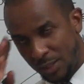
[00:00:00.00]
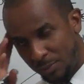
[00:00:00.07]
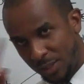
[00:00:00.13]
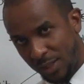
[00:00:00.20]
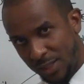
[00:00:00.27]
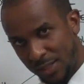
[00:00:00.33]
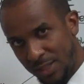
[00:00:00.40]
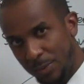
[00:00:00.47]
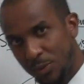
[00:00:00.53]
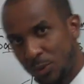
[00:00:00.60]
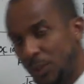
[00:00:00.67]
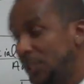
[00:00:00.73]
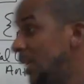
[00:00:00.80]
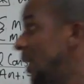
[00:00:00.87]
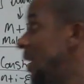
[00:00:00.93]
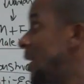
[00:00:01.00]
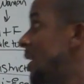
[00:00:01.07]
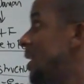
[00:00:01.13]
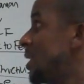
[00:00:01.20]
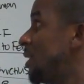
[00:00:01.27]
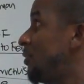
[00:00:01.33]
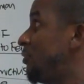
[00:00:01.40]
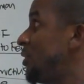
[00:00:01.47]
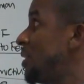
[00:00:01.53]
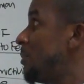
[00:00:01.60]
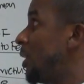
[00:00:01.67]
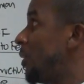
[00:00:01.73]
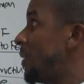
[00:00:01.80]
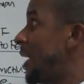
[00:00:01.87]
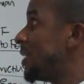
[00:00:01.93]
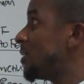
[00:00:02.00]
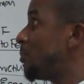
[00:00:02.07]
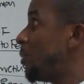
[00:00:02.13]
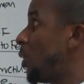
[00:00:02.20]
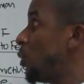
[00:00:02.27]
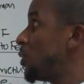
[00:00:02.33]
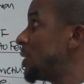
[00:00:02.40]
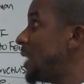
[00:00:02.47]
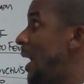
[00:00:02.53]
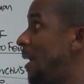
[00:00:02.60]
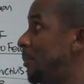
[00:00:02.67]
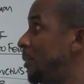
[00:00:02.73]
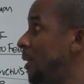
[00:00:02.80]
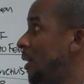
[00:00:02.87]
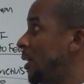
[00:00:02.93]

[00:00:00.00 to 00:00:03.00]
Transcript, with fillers: but conceptually, the female that's post-op,